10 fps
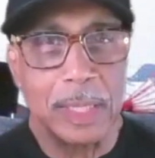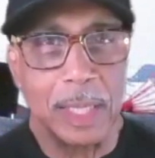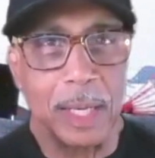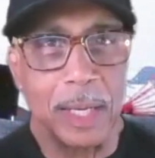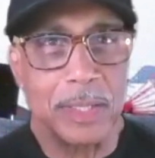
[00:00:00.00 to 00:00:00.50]

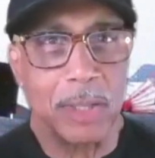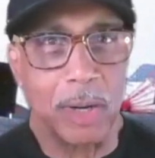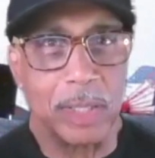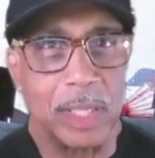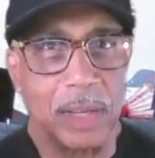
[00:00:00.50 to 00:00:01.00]
It's
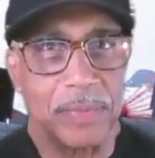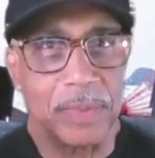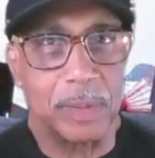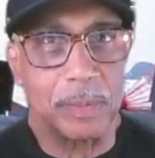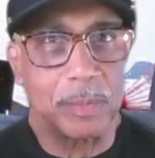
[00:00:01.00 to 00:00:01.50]
hard enough
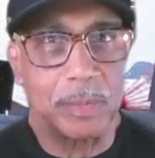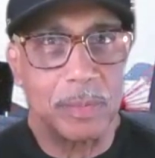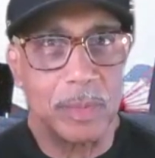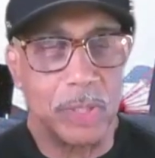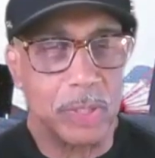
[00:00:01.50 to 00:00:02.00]
to
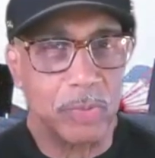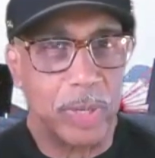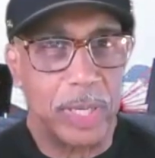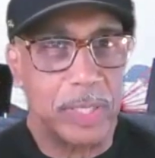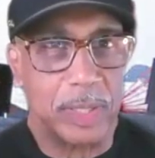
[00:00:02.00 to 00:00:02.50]
just
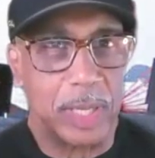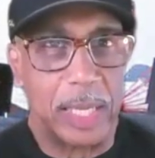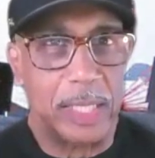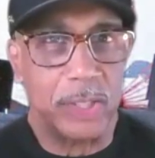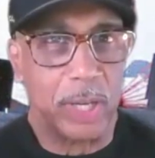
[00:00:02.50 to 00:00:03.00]
raise
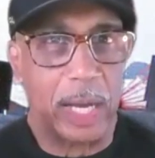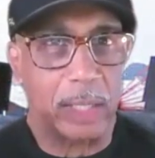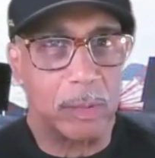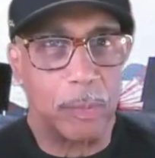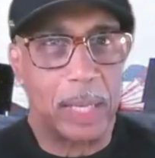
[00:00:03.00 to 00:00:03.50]
any
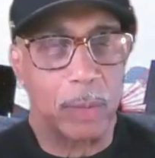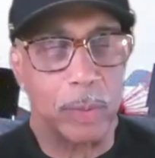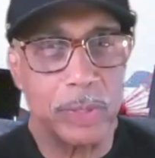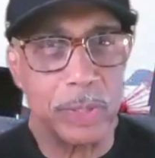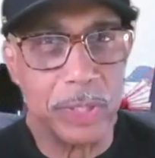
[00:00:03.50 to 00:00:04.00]
child, no matter
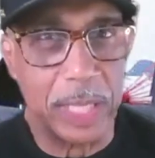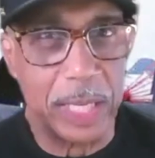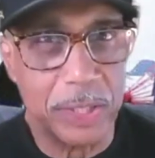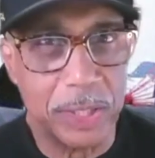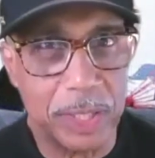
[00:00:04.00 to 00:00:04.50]
what your
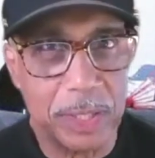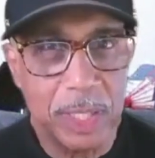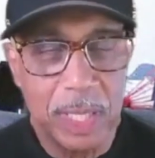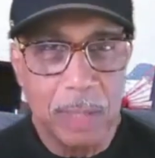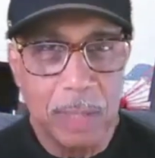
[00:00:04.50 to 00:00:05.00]
station is.
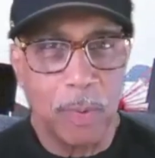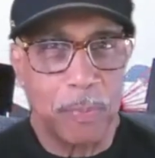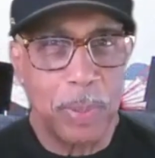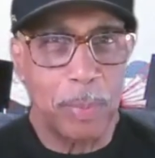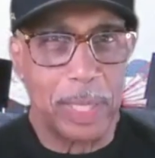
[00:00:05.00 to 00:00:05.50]

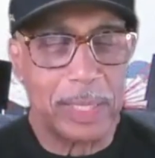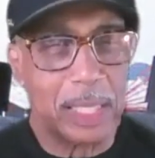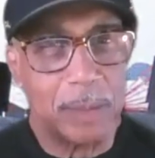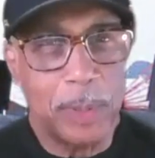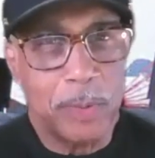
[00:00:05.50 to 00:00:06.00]
But people like
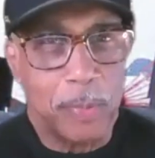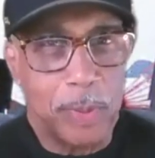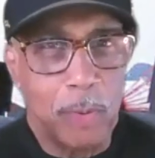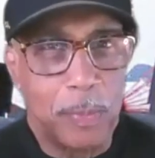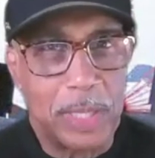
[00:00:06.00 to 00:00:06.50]
that, the people
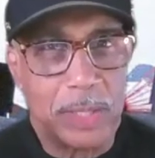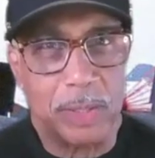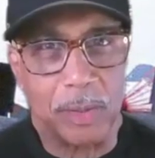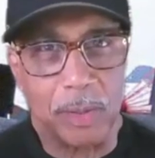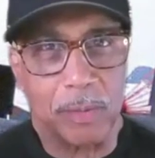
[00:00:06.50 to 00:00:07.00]
you
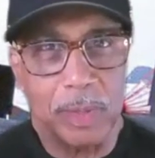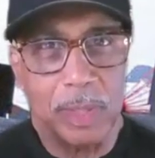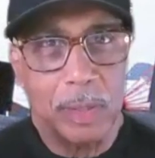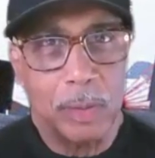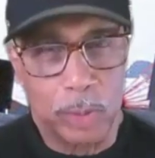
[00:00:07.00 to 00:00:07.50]
mentioned
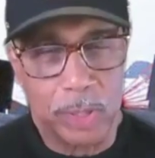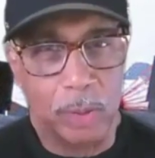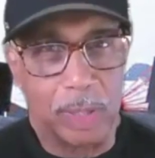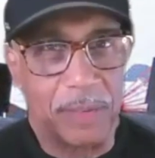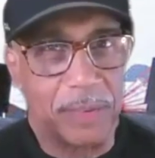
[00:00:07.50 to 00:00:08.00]
were
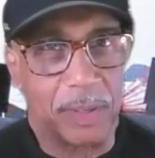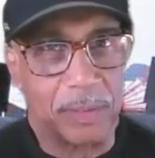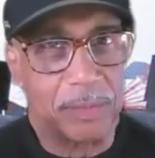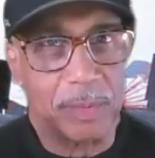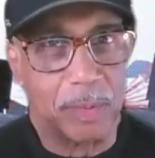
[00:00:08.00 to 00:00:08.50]
still living
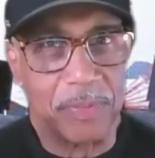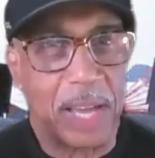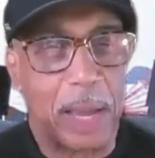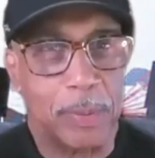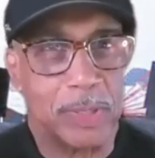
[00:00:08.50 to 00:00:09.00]
or
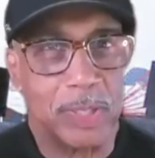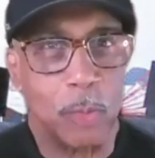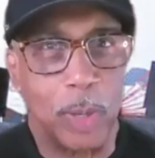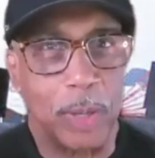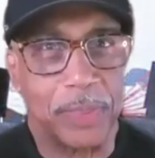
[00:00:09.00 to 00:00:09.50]
fabulously
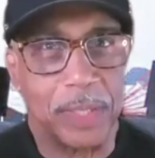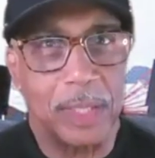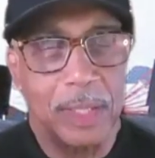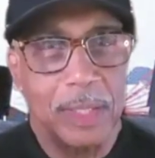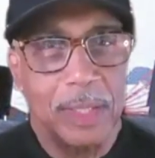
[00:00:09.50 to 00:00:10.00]

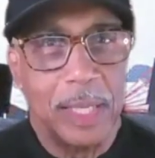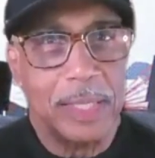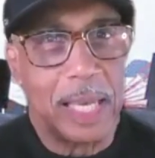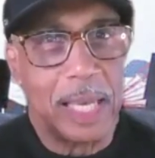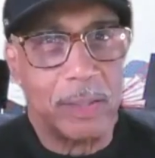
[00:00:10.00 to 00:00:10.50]
wealthy.
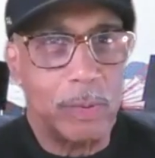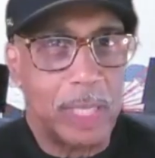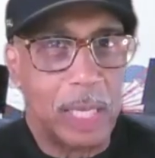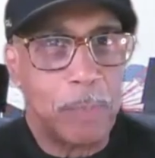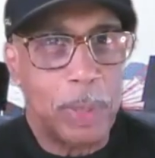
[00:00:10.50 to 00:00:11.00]
And yeah, you
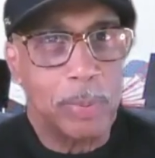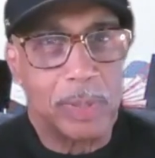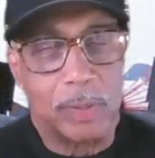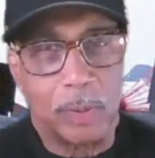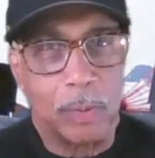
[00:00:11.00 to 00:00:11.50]
can get people
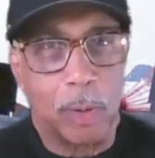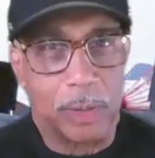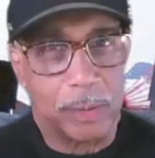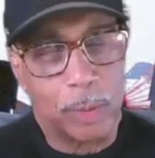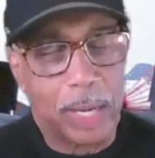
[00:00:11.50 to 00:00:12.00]
to do
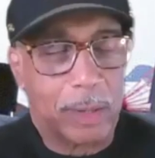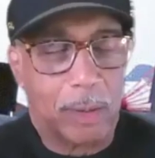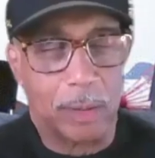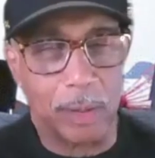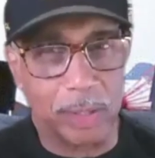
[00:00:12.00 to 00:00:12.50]
what I
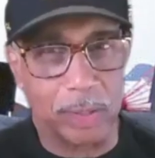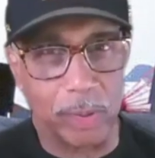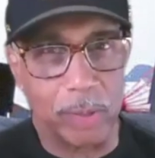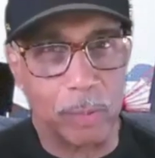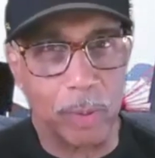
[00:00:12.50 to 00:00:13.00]
call all the
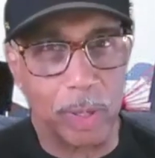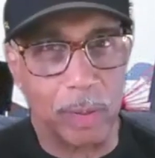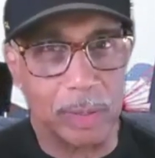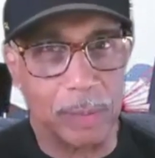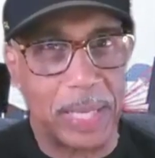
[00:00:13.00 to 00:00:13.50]
grunt work,
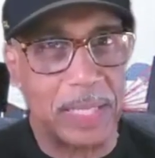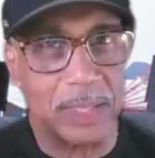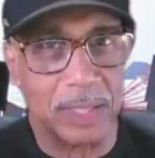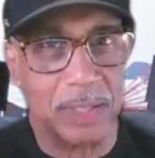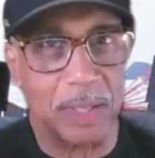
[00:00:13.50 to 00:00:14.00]
all the
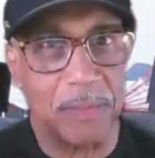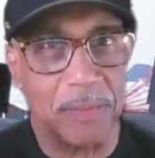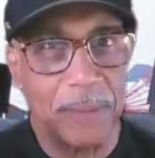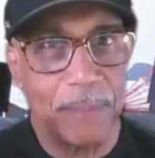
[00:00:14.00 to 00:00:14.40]
basic stuff.